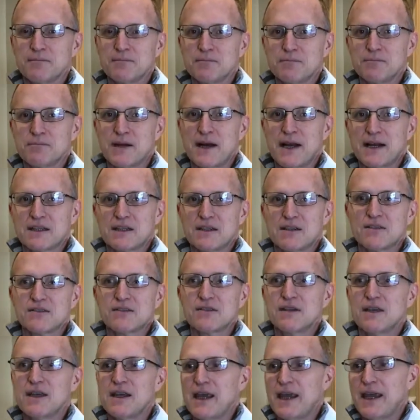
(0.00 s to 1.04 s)
practice.
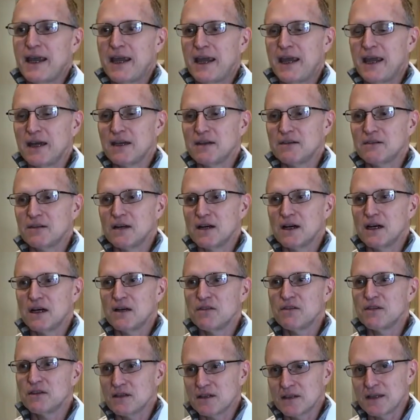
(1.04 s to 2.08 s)
And
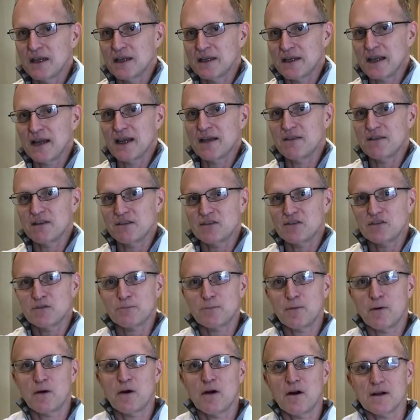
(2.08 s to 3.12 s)
again, this is
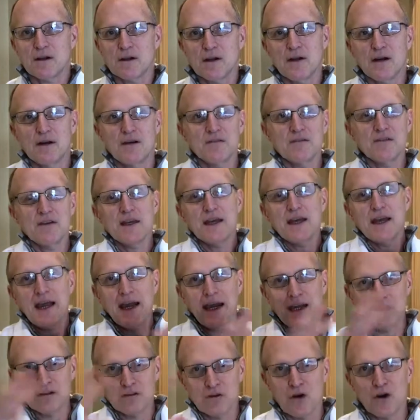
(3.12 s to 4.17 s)
part of
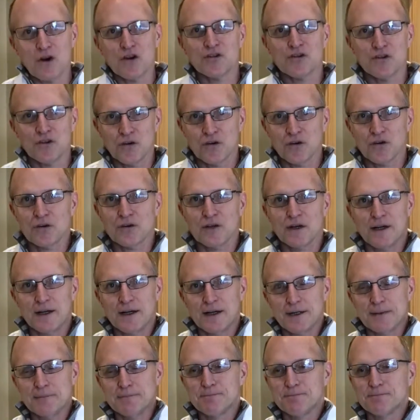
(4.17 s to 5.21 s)
a larger
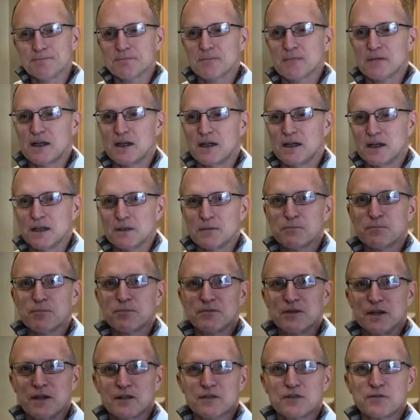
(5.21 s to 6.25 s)

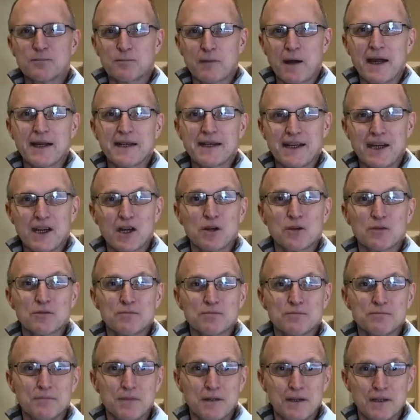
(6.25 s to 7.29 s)
spine care
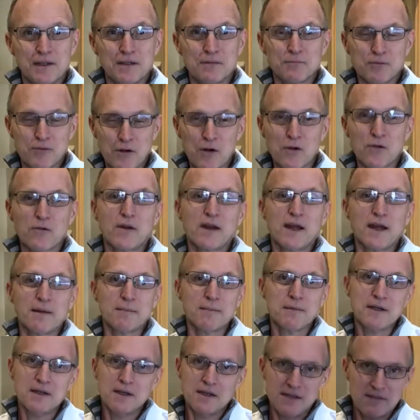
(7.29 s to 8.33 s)

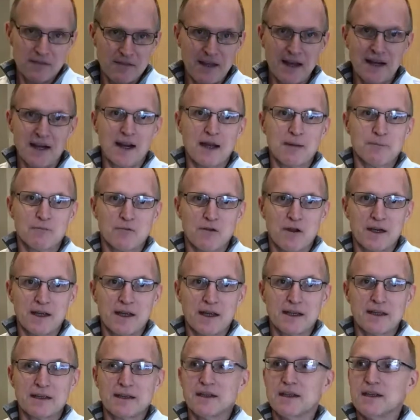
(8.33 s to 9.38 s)
program that I'm
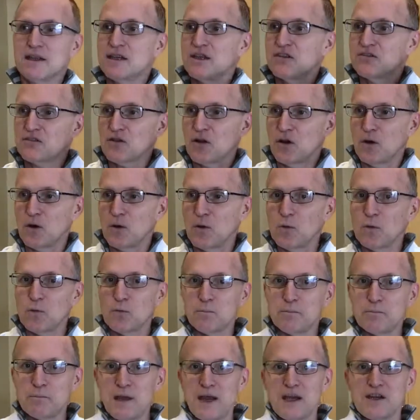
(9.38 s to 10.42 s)
running. So
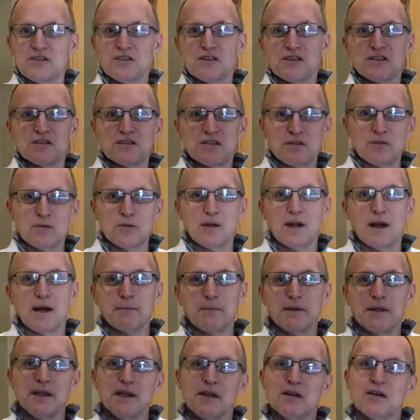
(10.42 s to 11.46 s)
patients who come
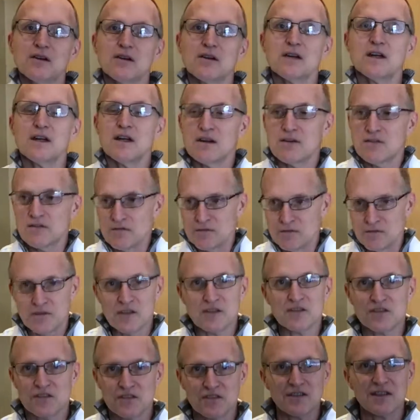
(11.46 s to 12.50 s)
here,
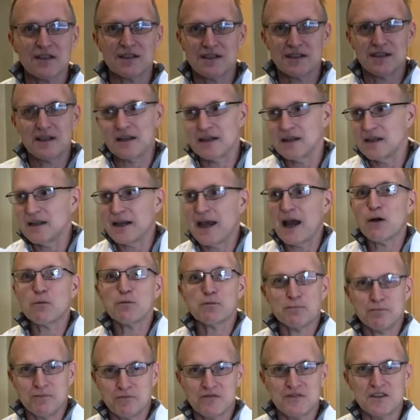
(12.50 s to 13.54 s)
this is an
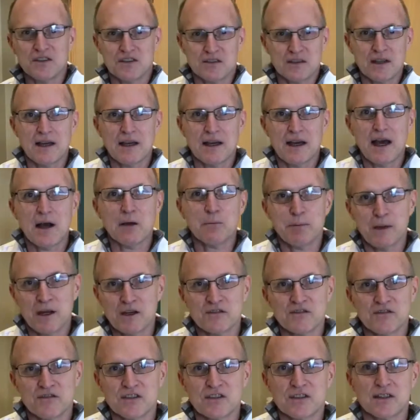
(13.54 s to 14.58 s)

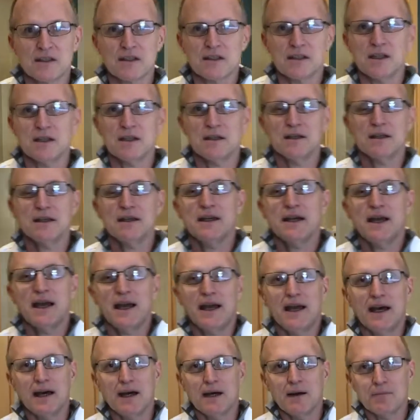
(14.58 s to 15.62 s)
outpatient facility,
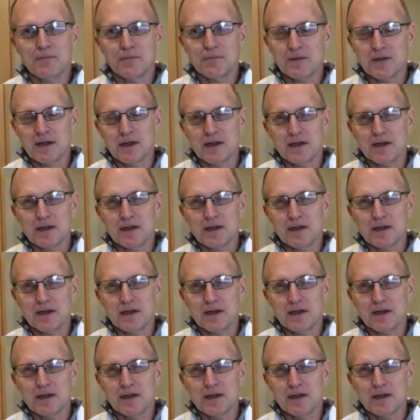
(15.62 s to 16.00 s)
and